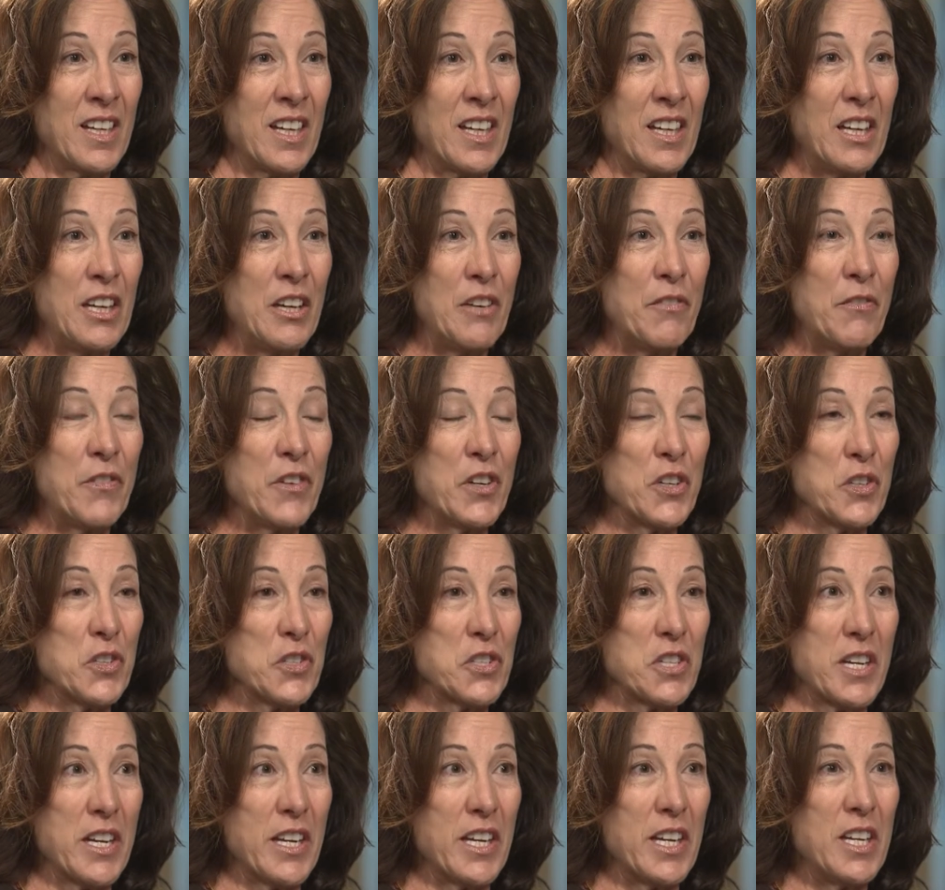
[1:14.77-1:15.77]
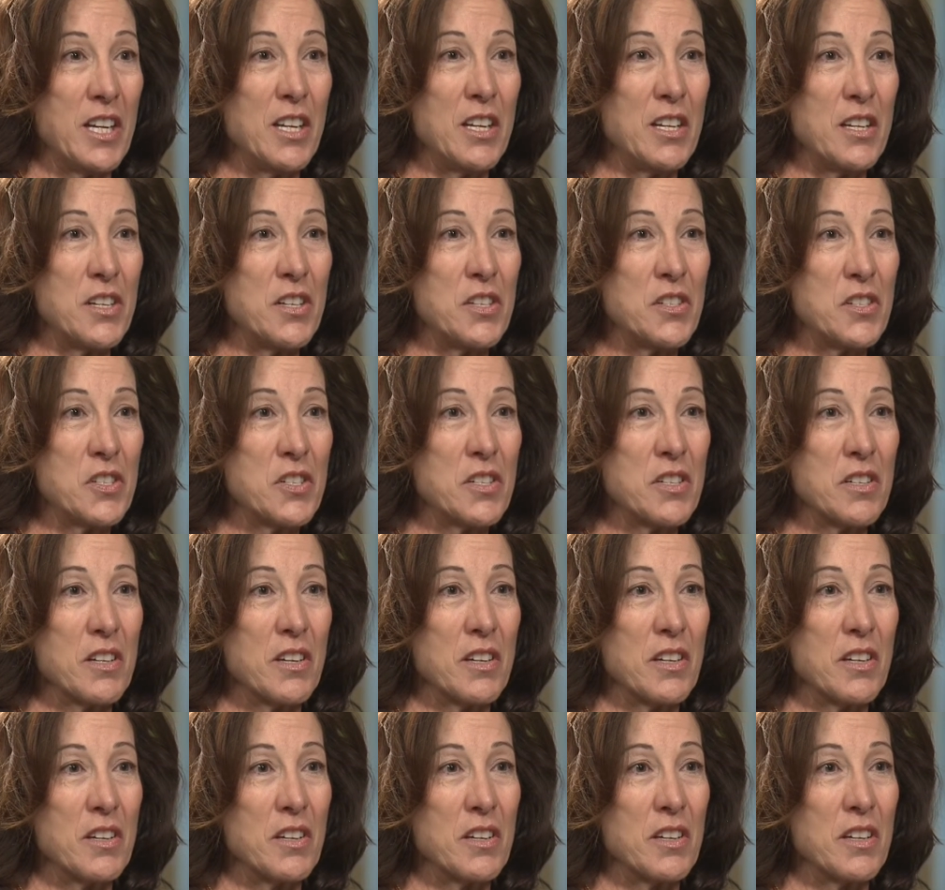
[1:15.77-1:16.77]
He feels like he's
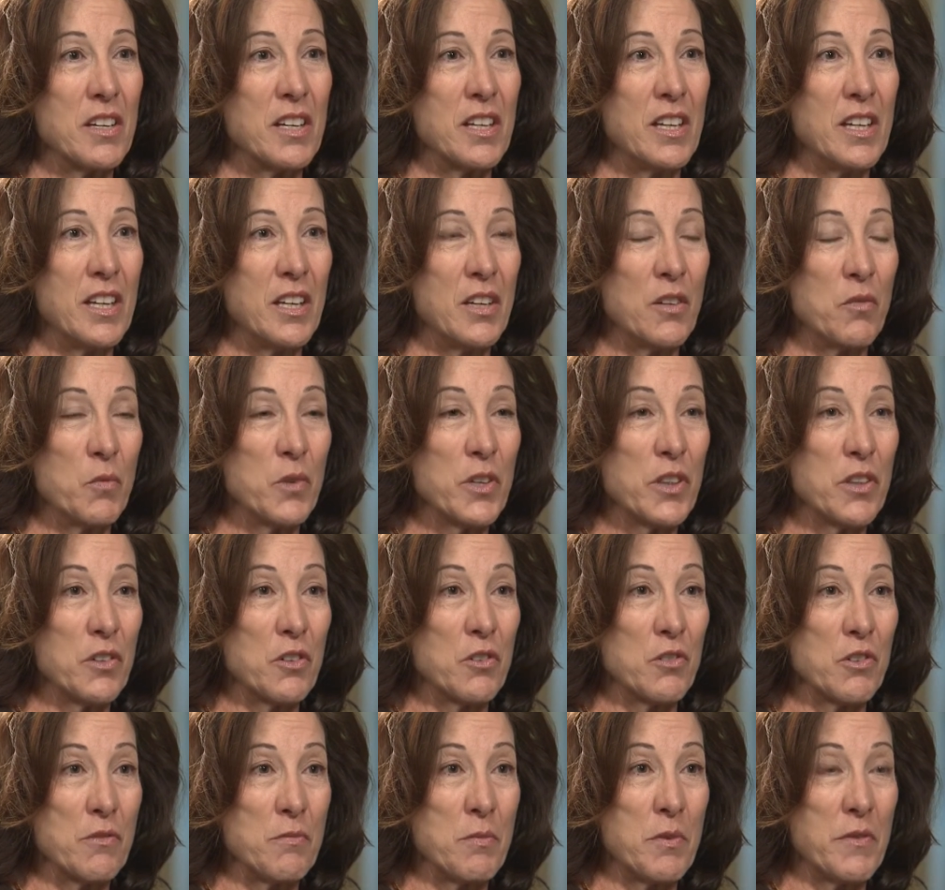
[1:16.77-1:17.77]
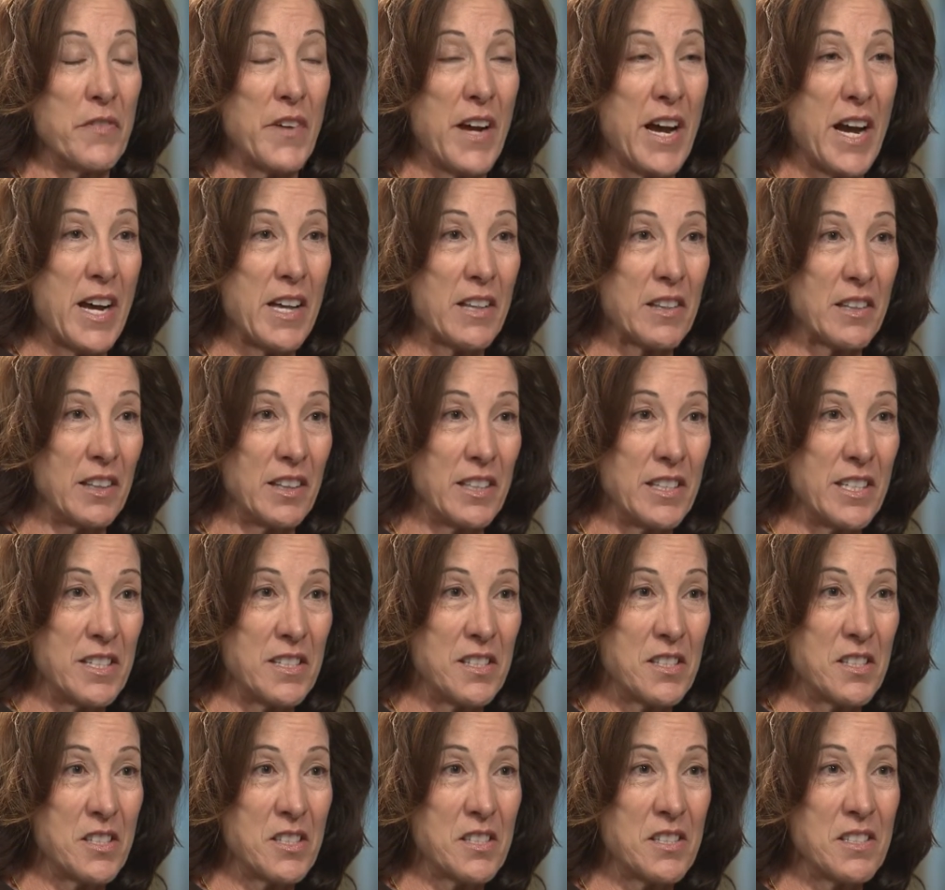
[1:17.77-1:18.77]
in with a group of
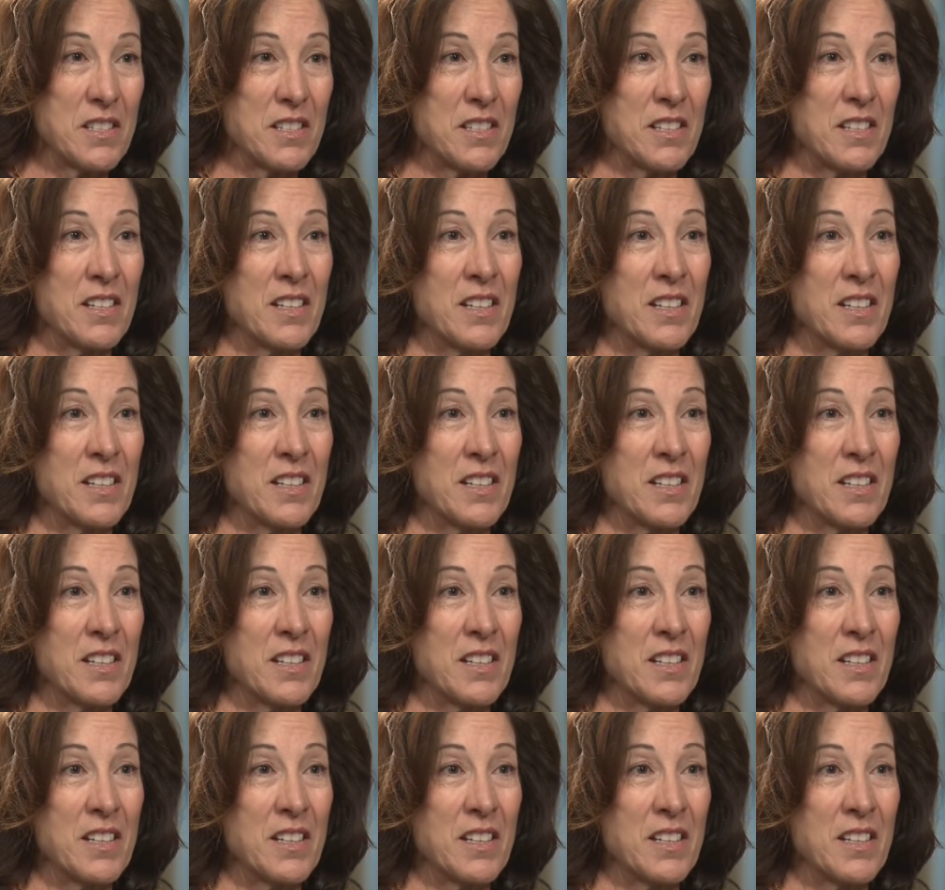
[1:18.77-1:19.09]
athletes,